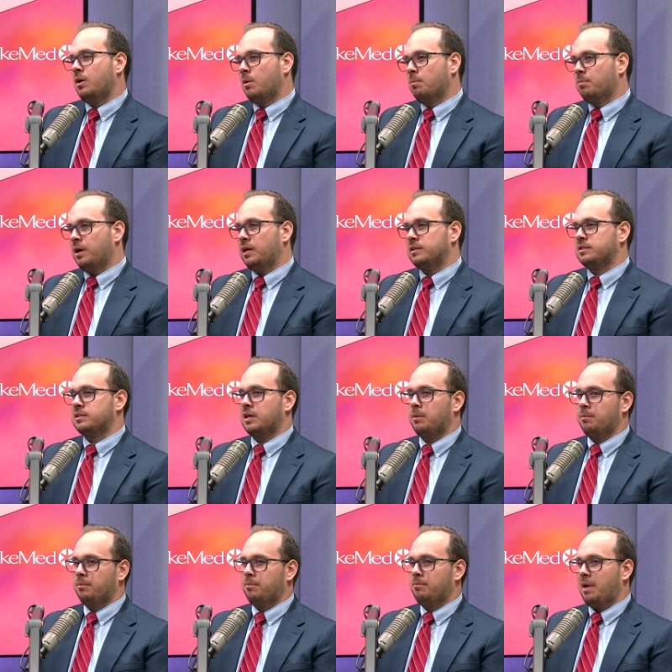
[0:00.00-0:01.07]
But
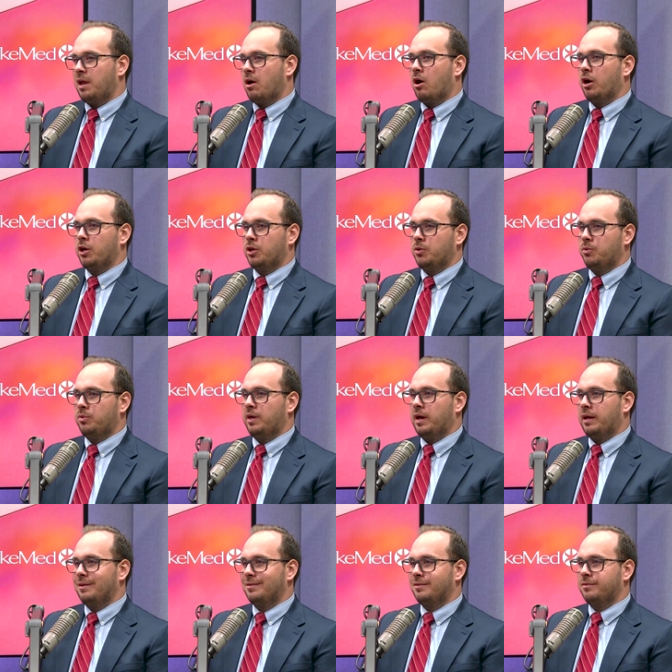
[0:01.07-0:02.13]
some may argue
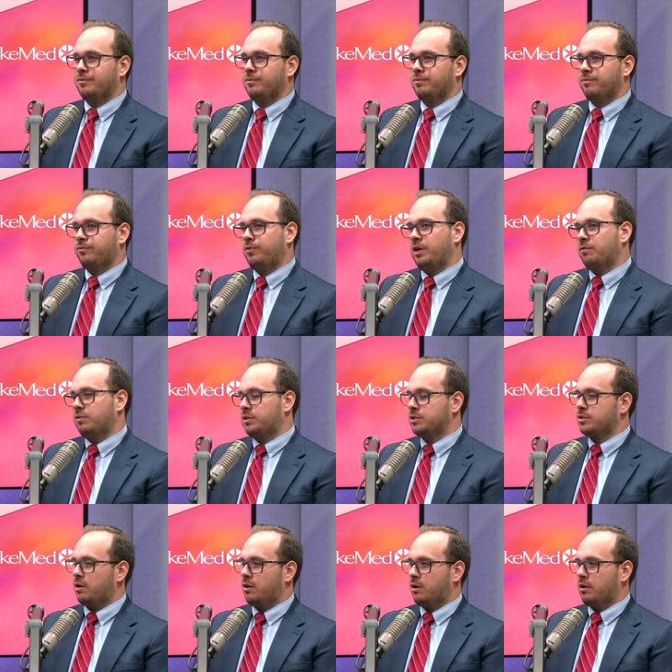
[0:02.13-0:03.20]
that
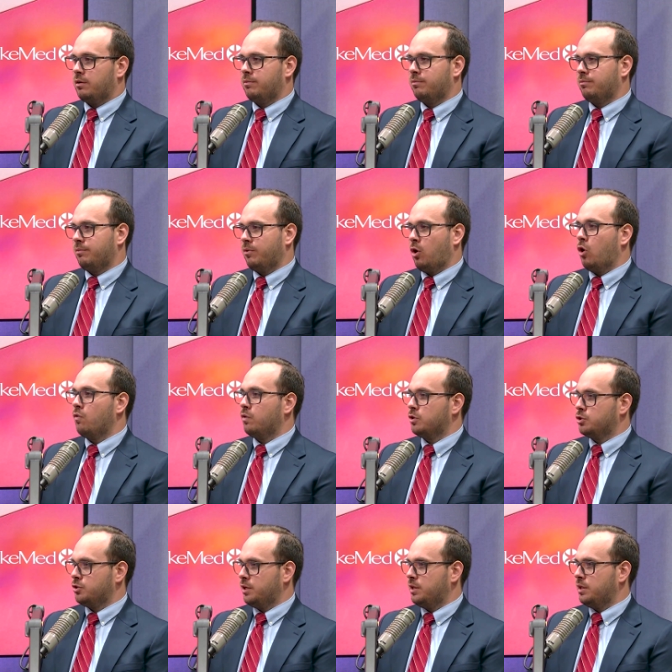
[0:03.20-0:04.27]
fevers are
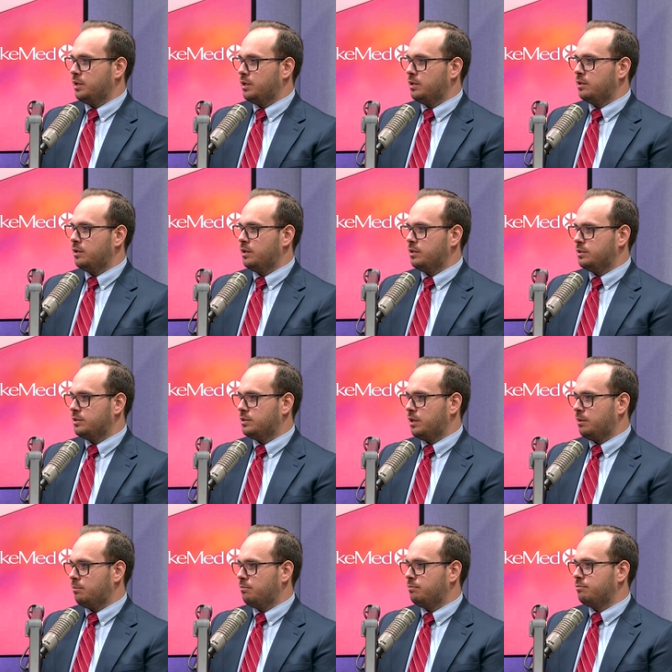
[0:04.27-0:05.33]
overtreated in
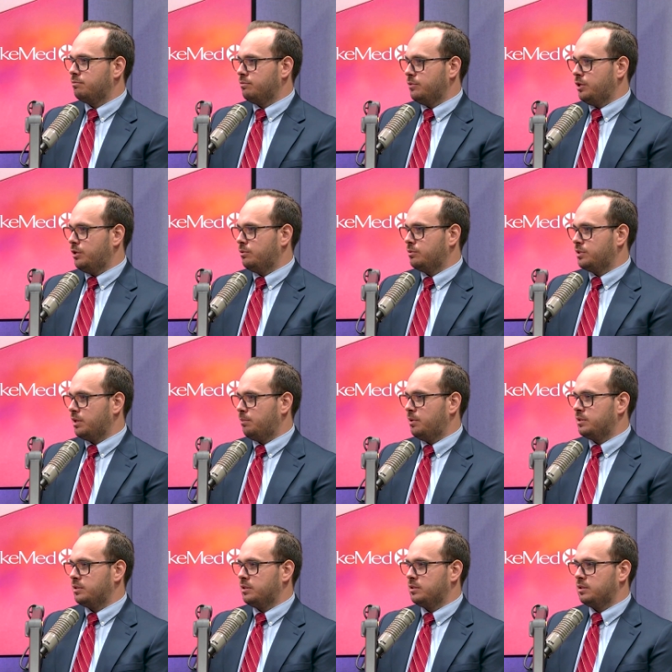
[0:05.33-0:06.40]
some
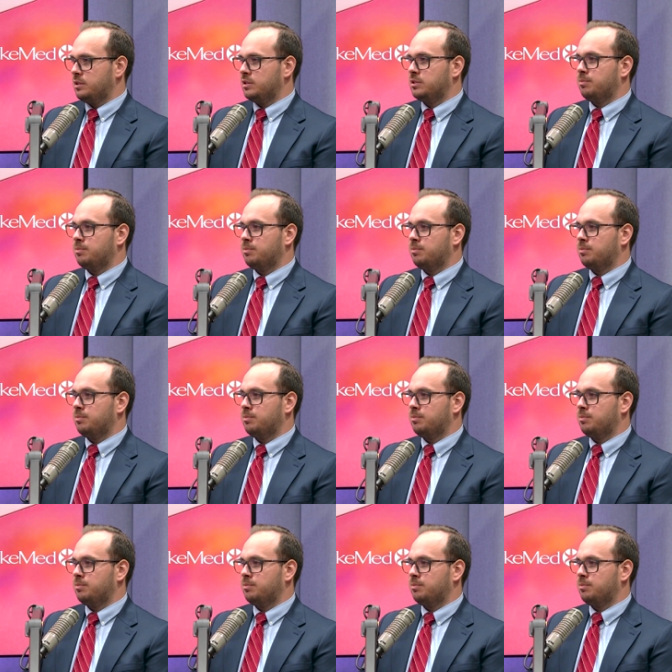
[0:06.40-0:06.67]
instances.